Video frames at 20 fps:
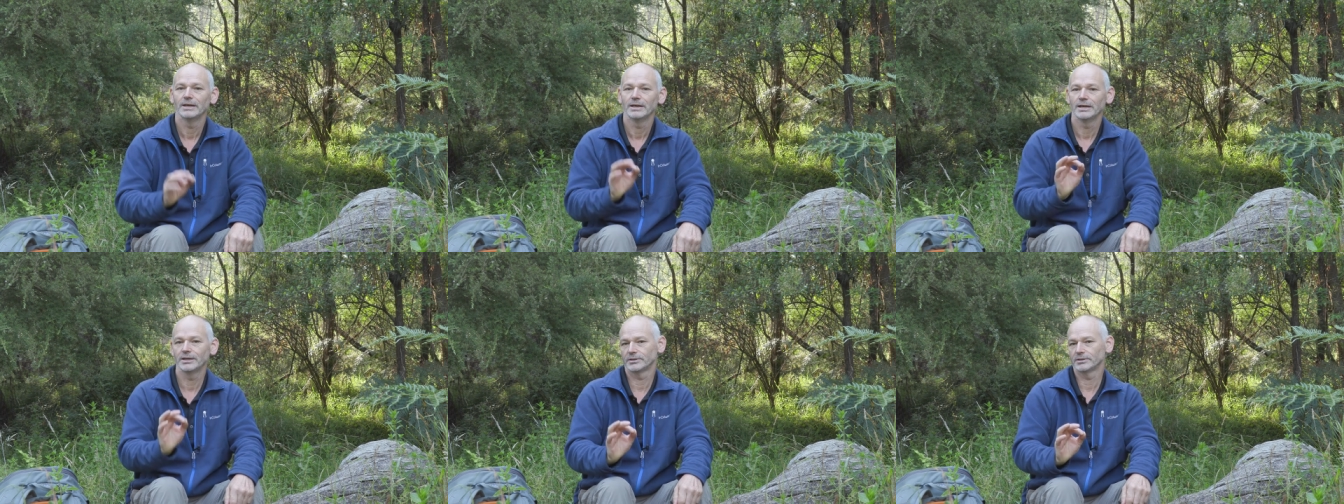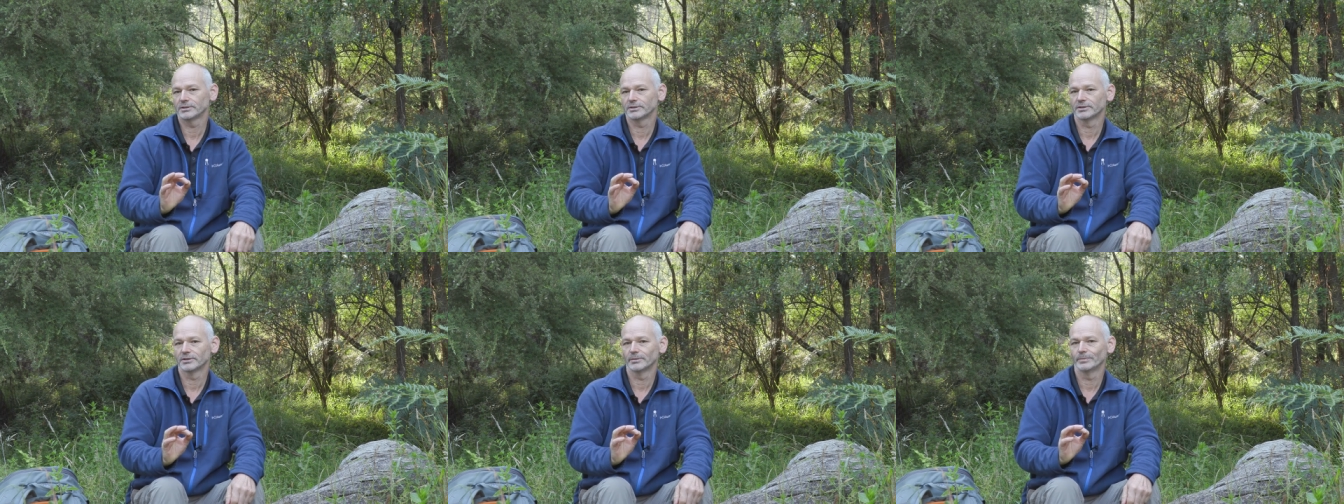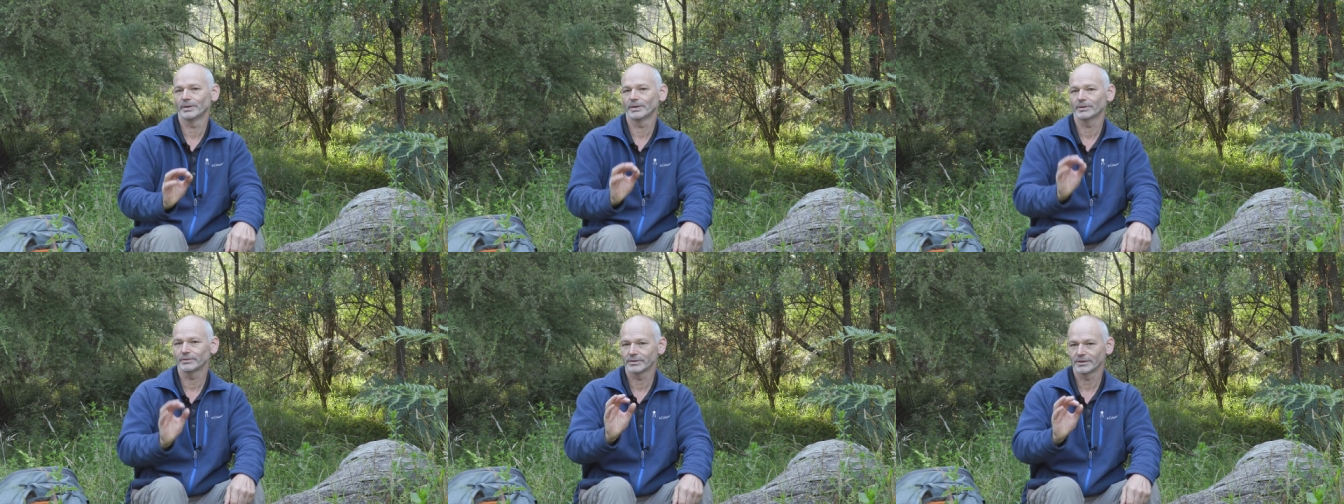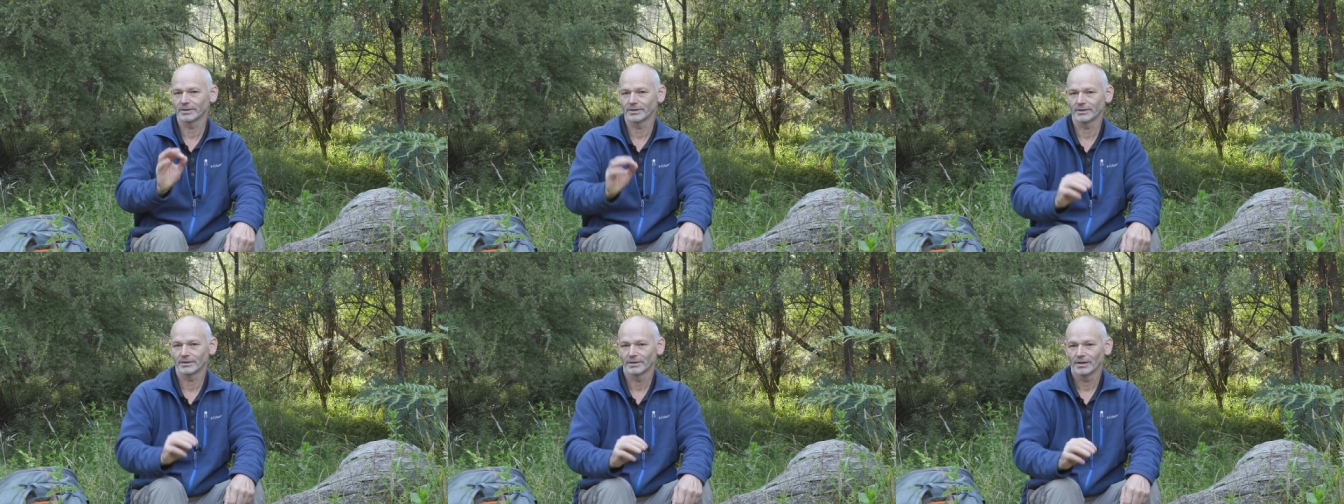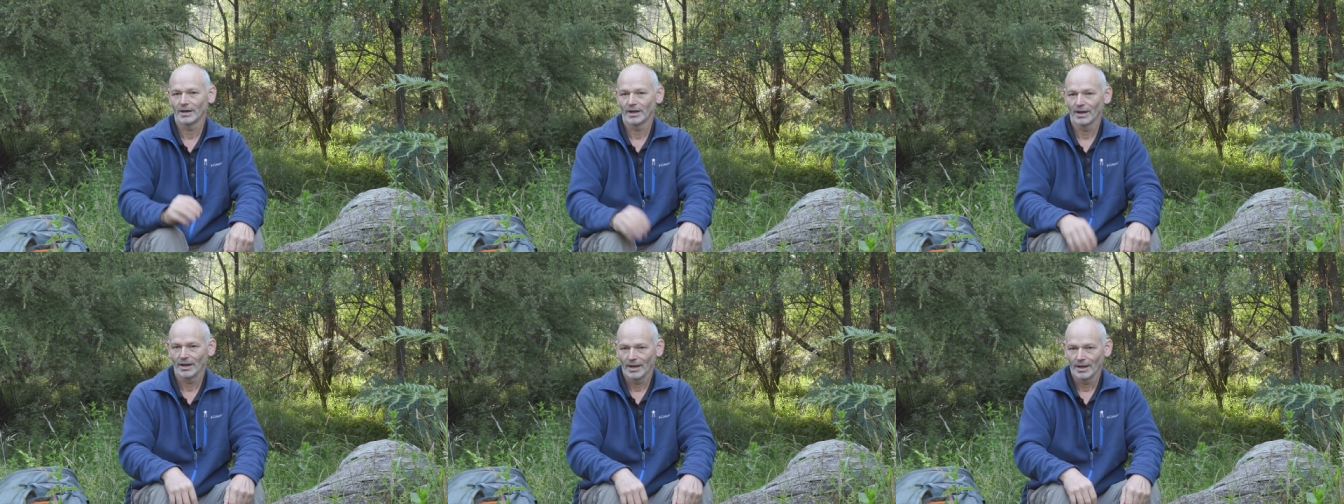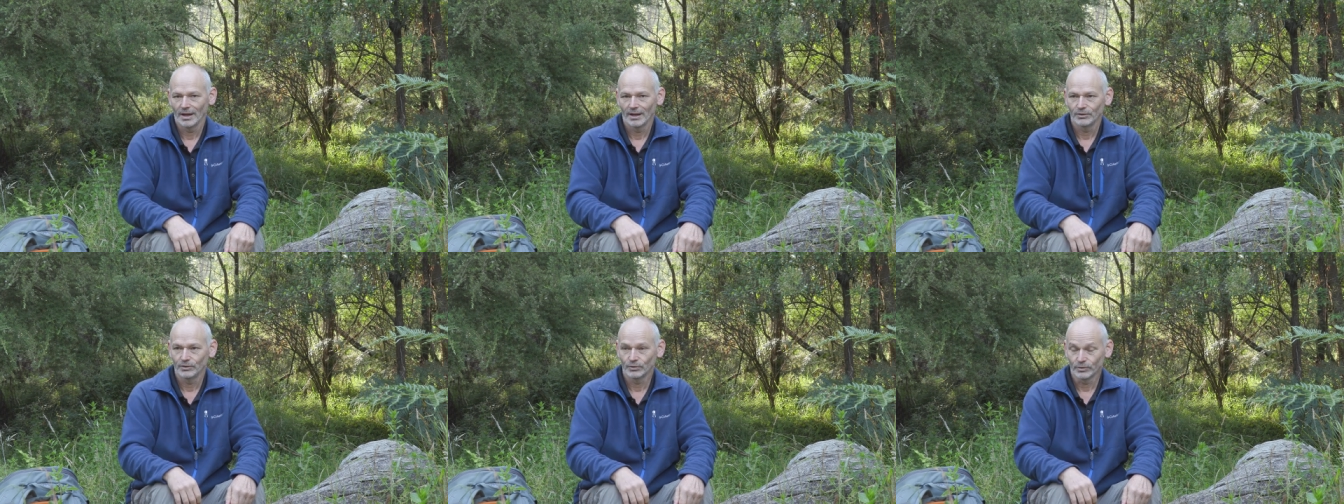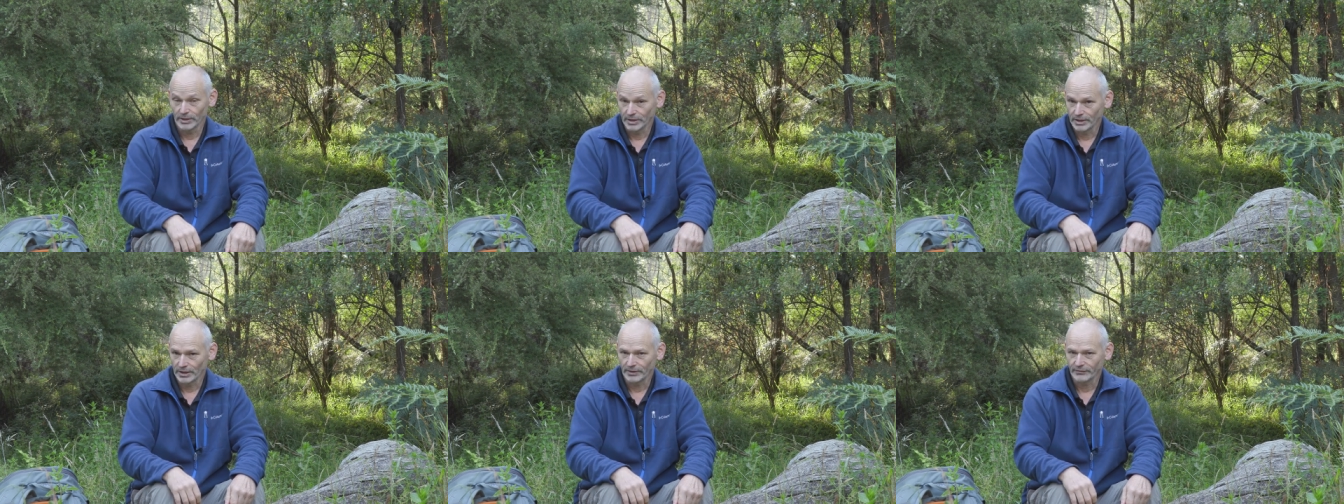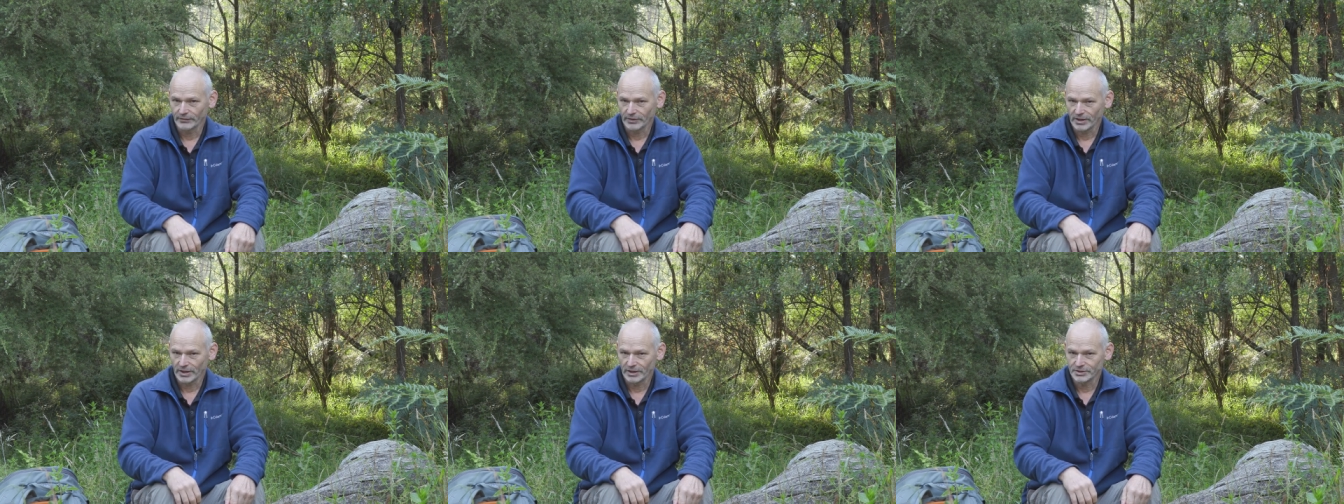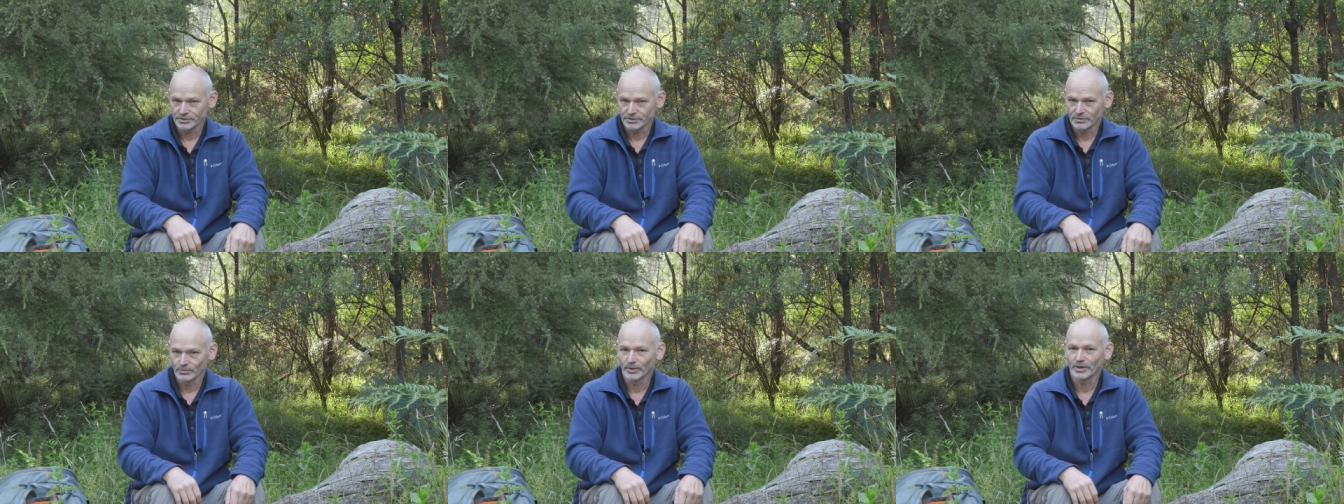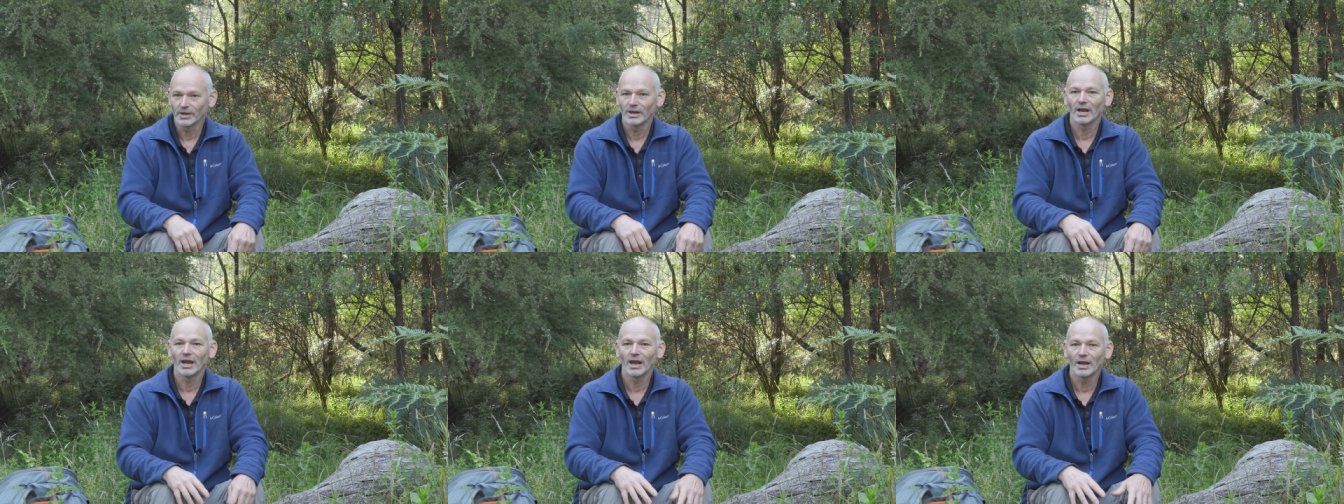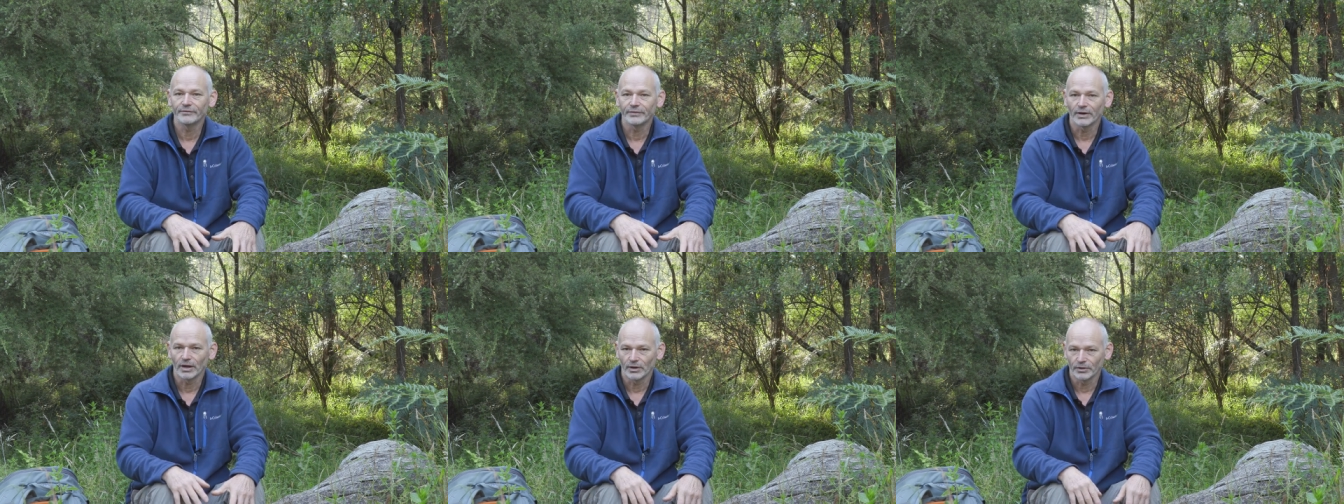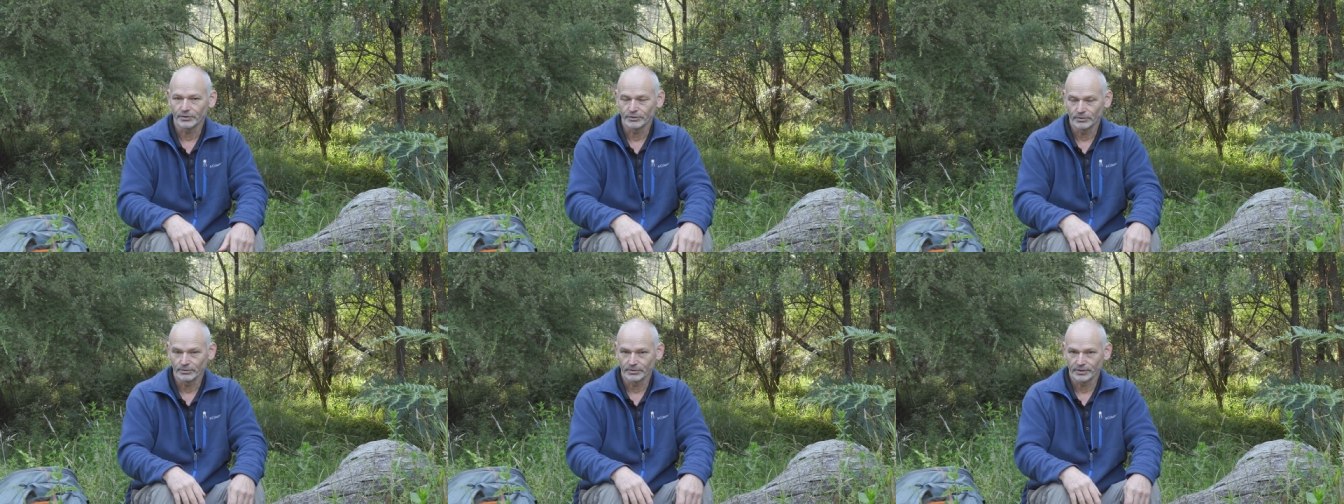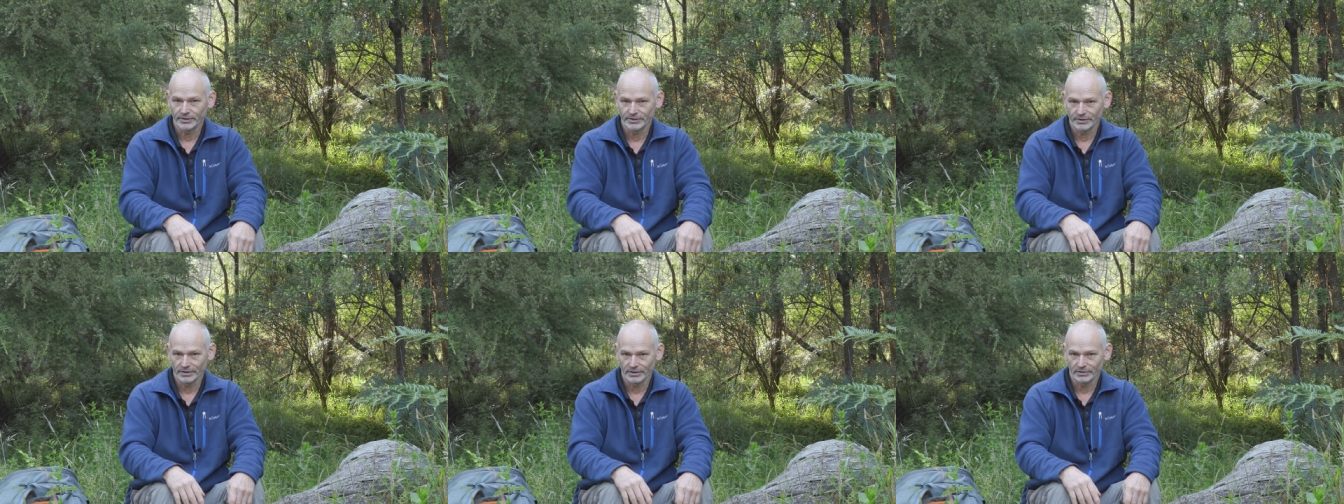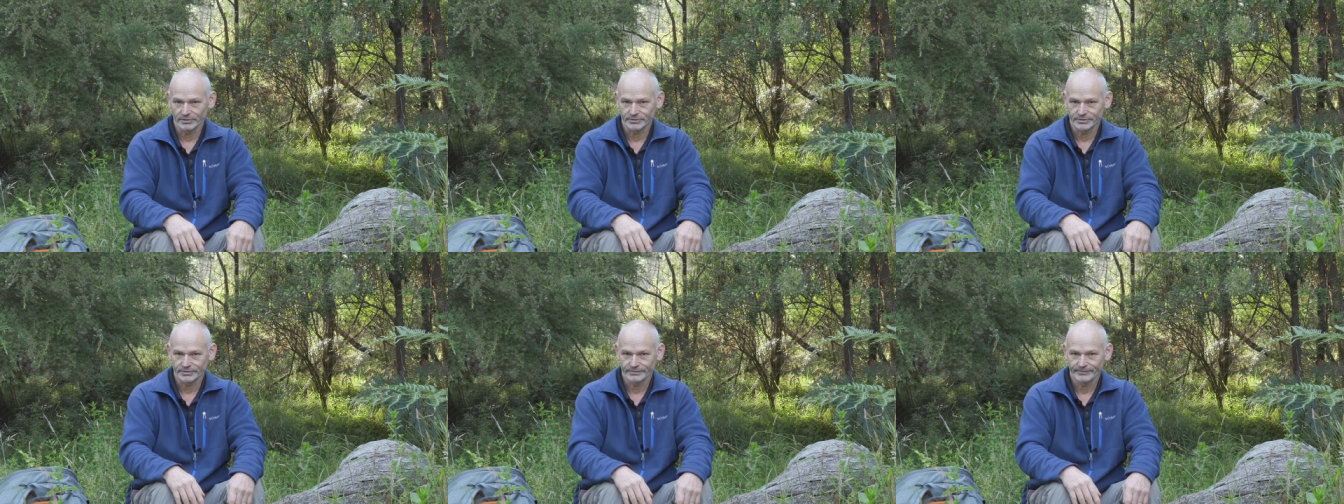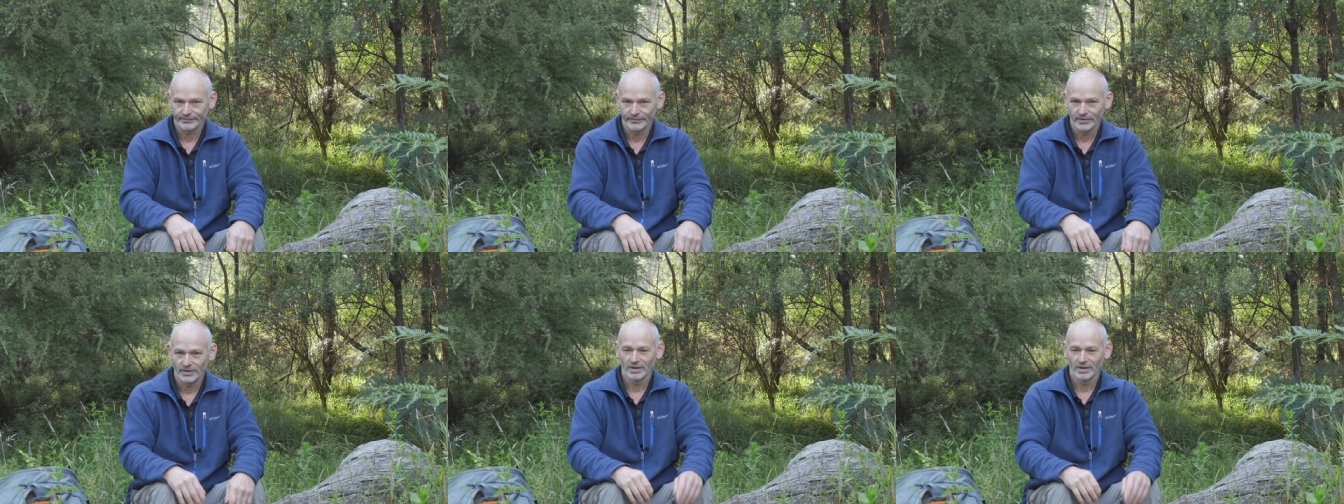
Hit the little bell, get, you'll get notification whenever I do anything else.